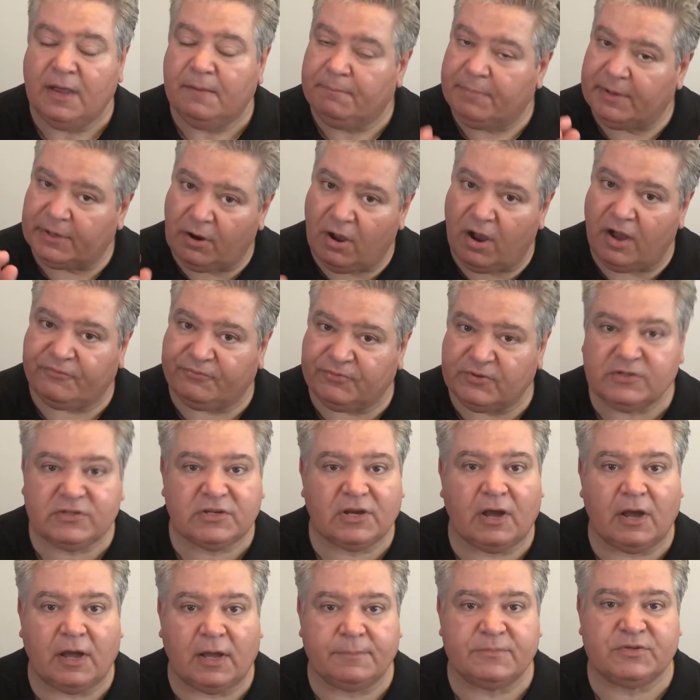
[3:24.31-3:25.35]
but
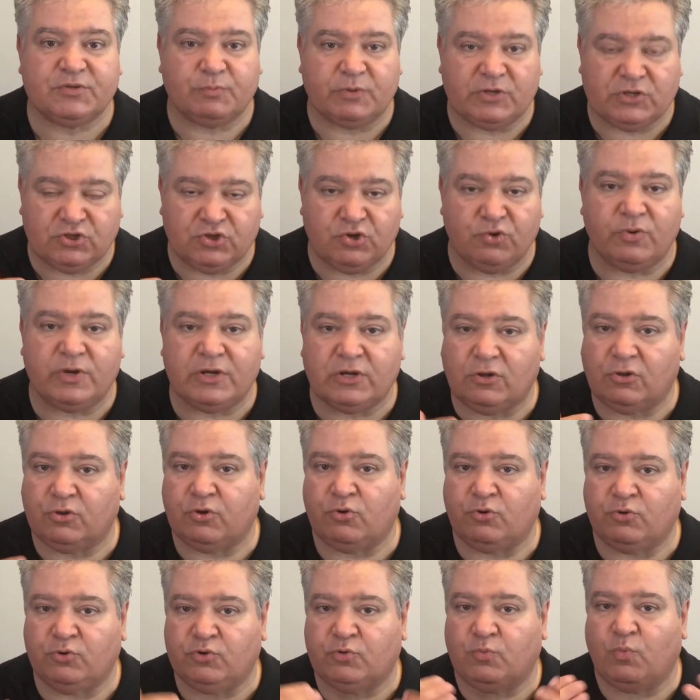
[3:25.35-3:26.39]
oftentimes we do
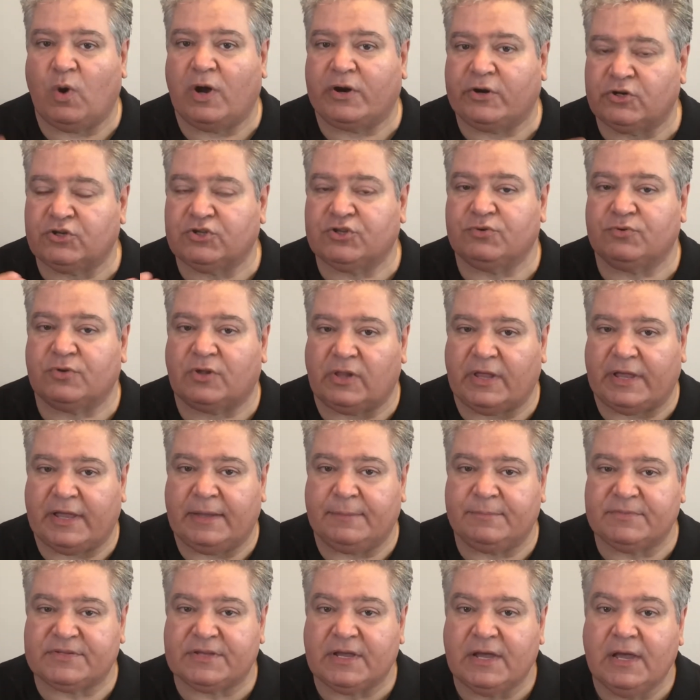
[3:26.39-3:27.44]
include one or two
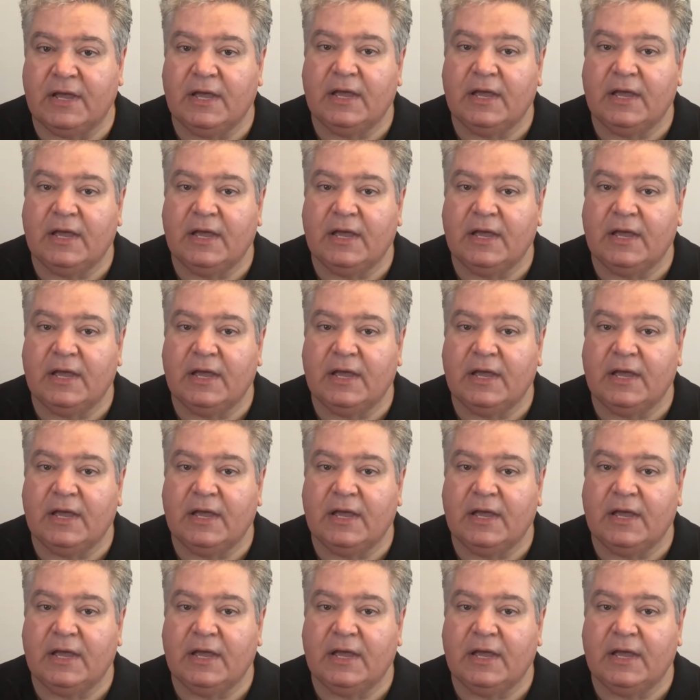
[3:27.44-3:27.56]
claims